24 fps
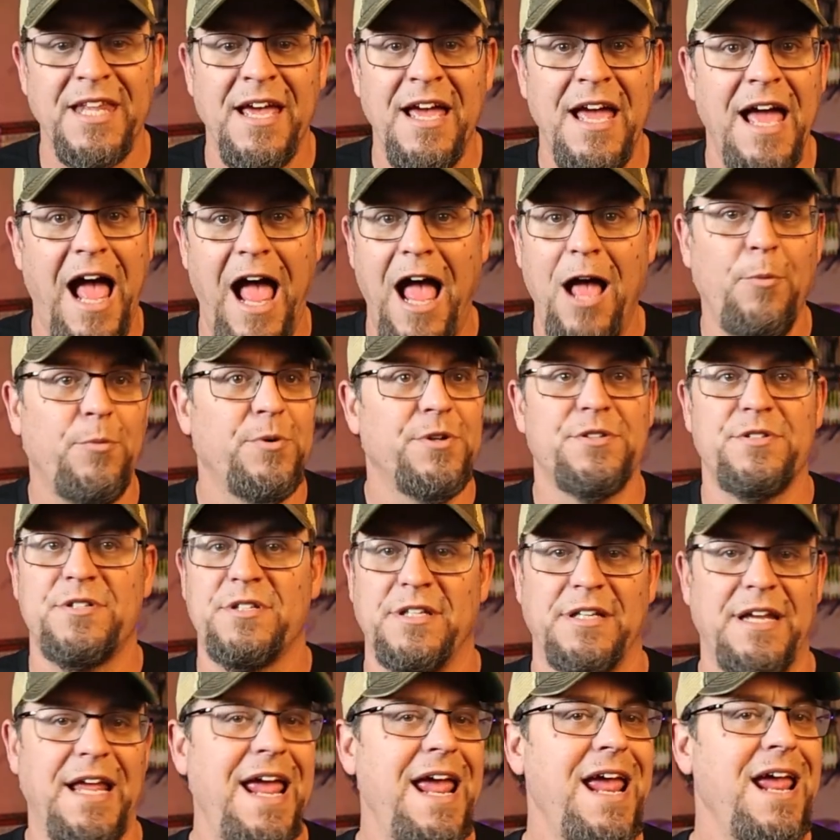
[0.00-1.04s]
I wasn't
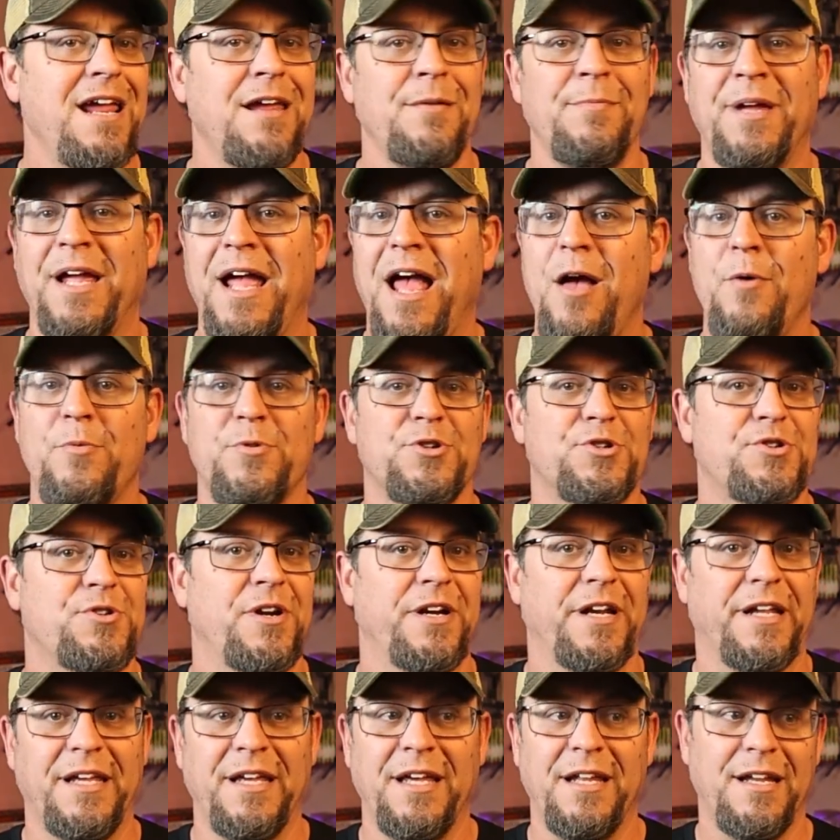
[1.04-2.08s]
aiming, I was just trying to
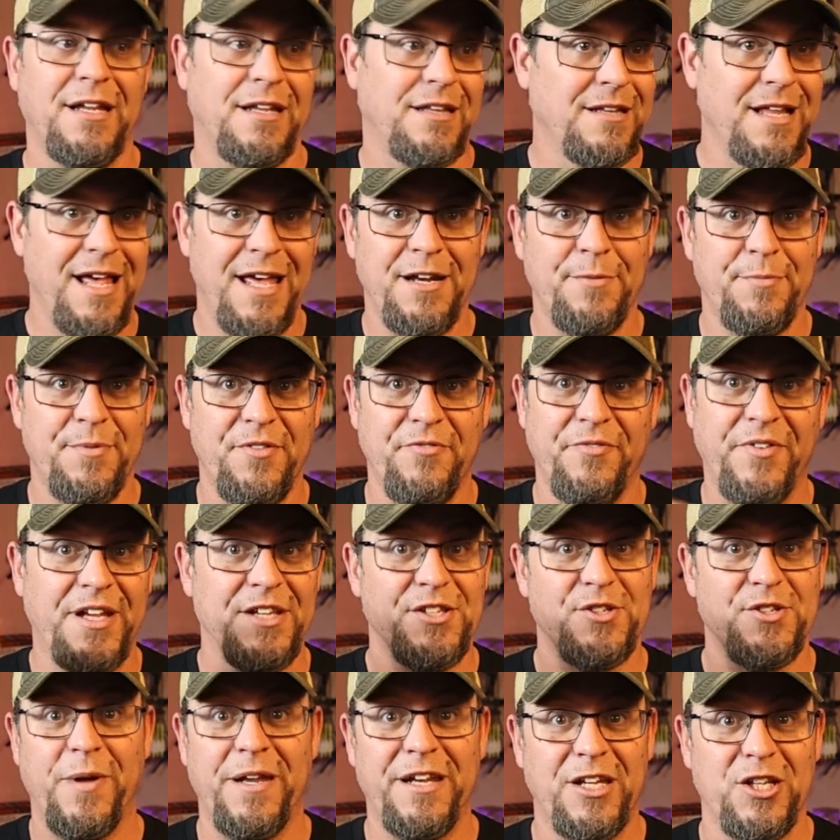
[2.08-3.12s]
get it, line up the V so
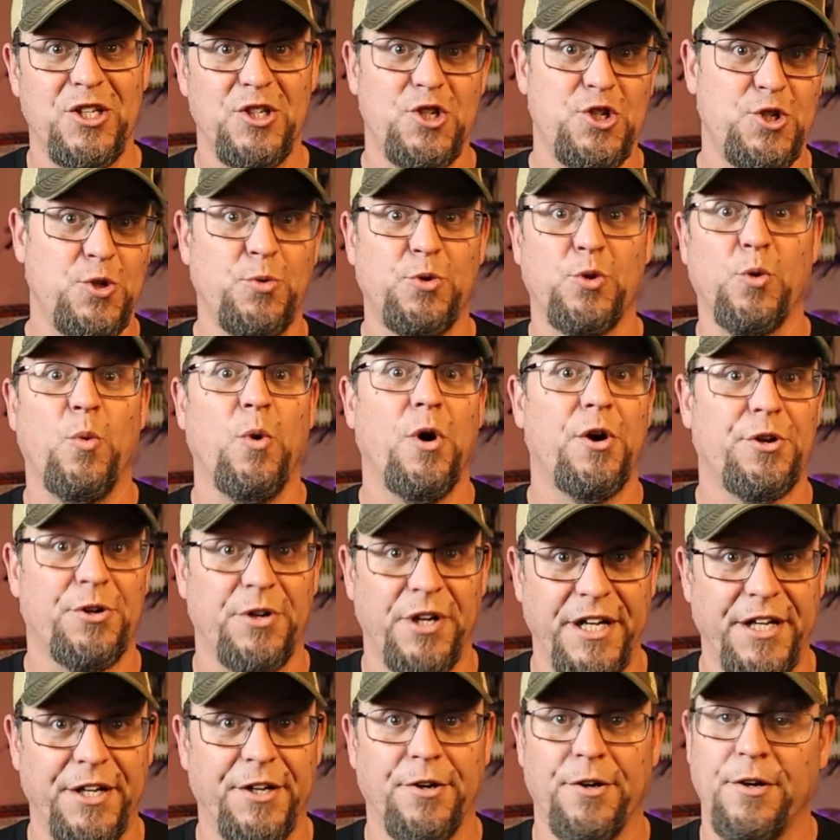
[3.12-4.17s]
I didn't shoot the water
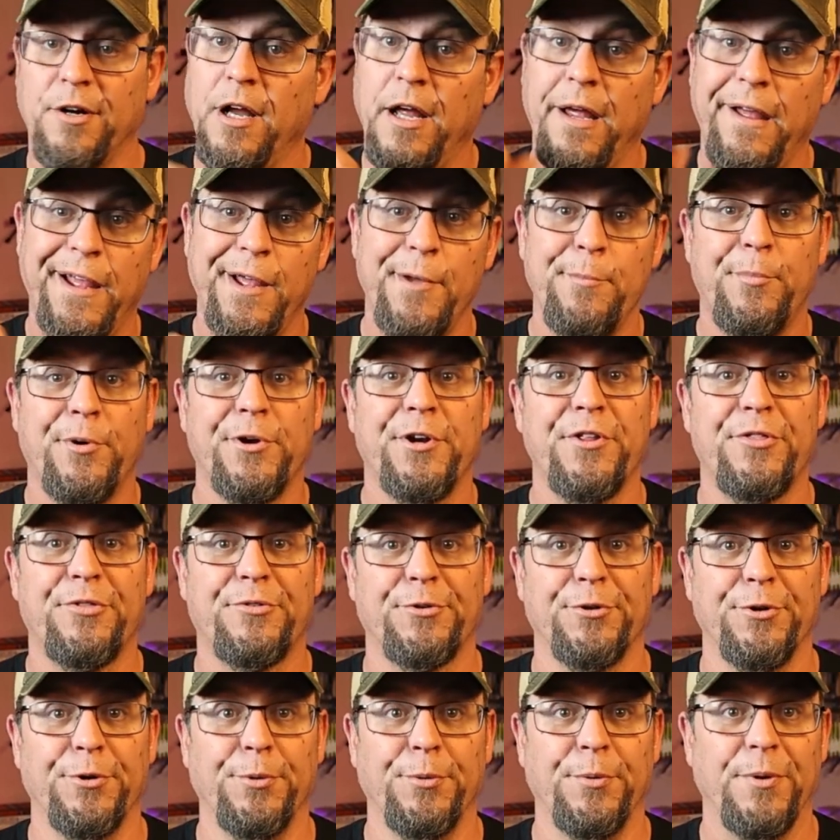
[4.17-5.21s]
heater, put it
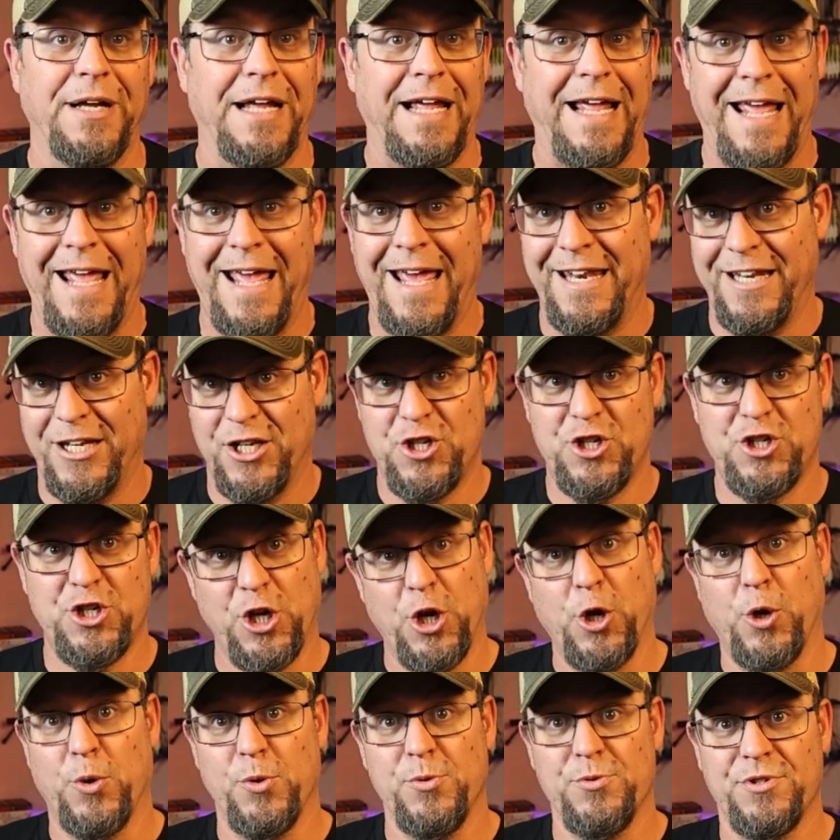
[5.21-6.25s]
through, and it
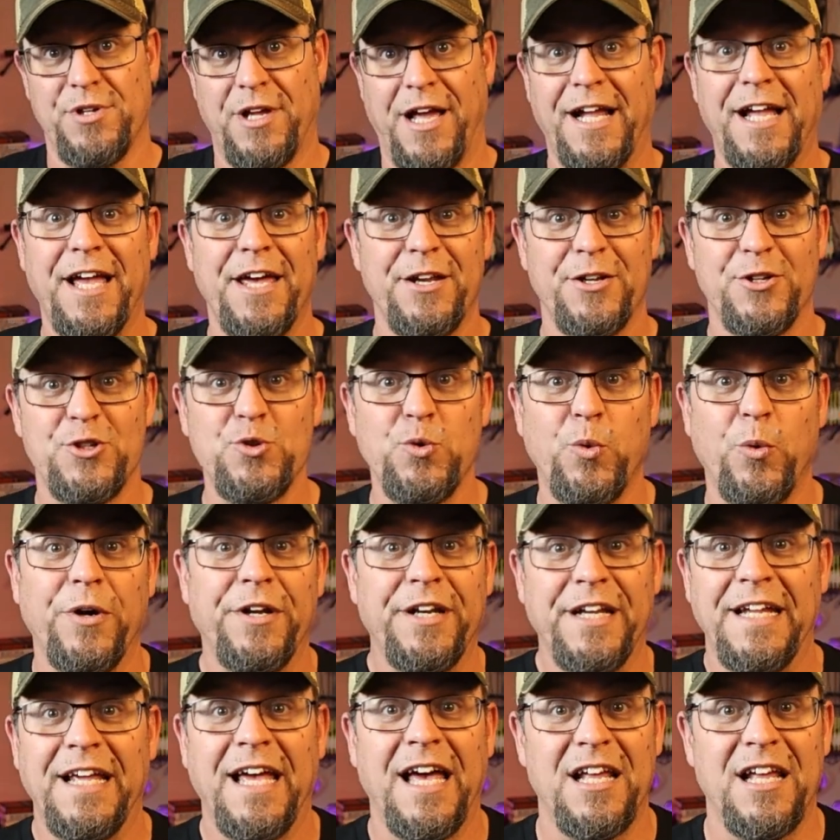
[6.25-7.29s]
shows. I got a 20 out of